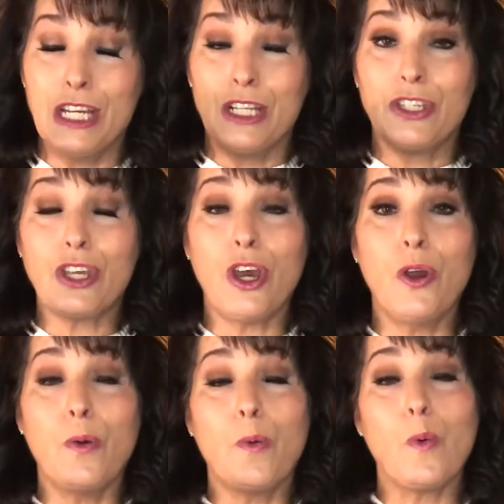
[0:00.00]

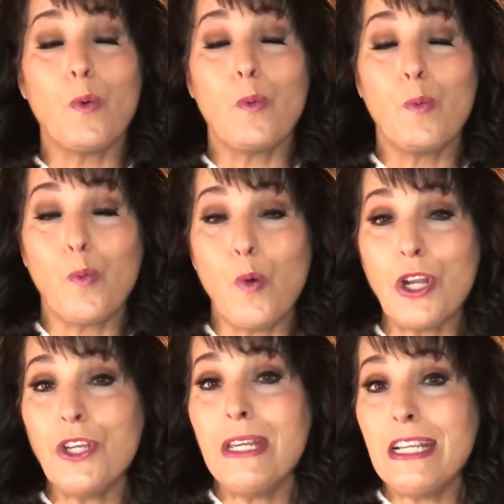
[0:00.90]
So what
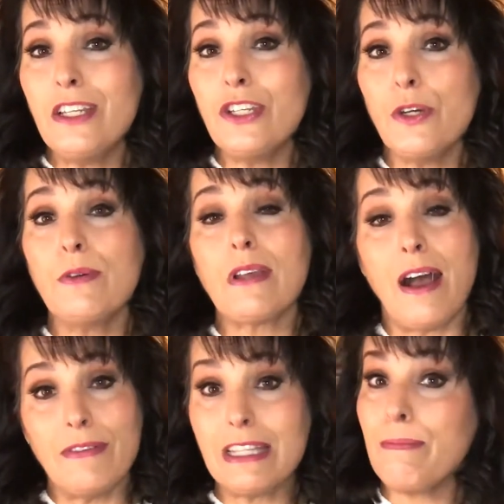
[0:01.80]
you need to do is
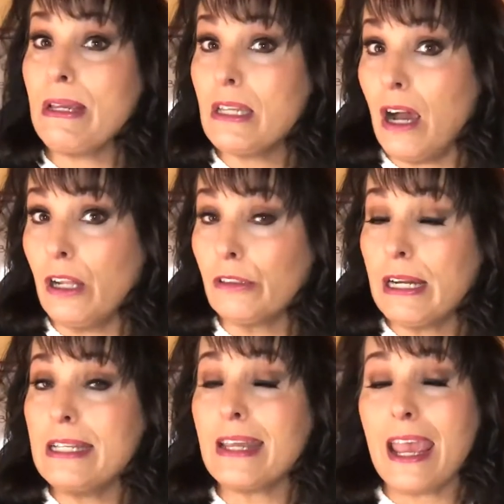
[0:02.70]
obviously be
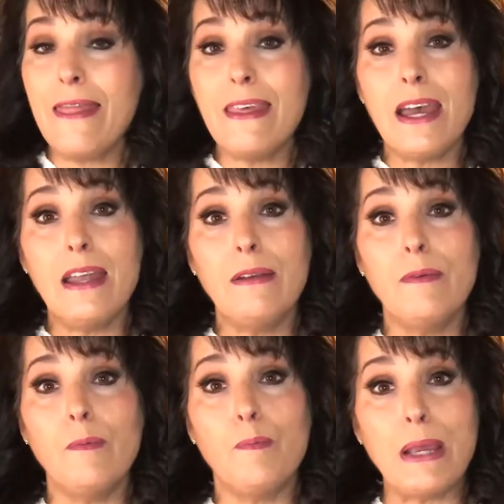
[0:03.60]
tolerant and
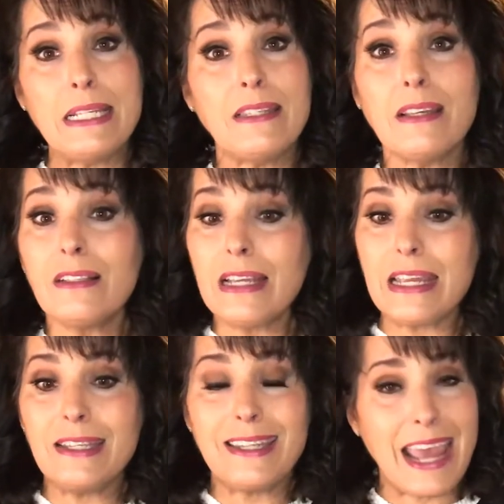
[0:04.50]
then
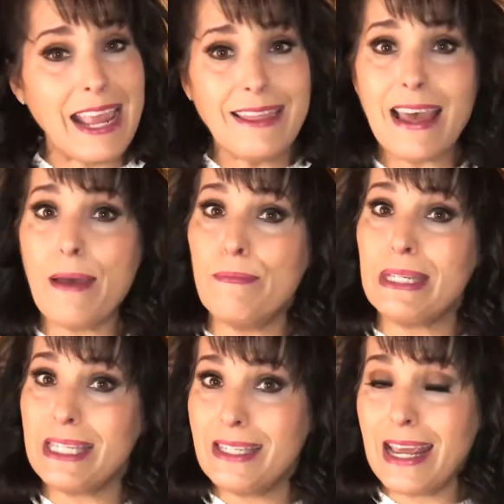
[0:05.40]
basically take that
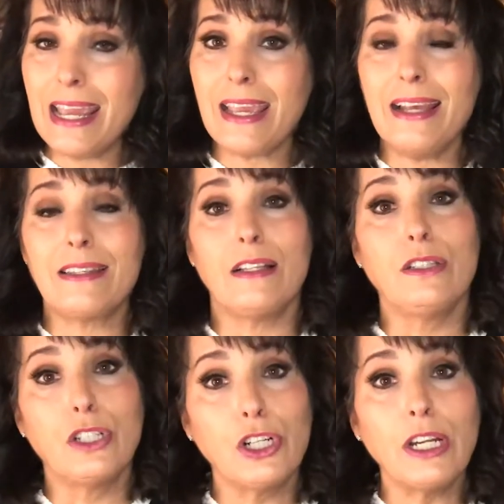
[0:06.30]
mistake as a
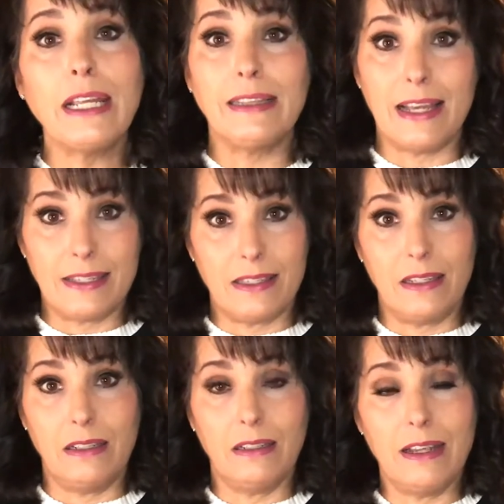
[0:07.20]
learning
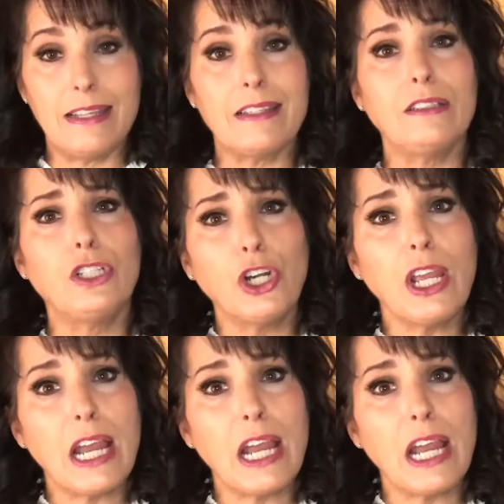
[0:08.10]
lesson, as a learning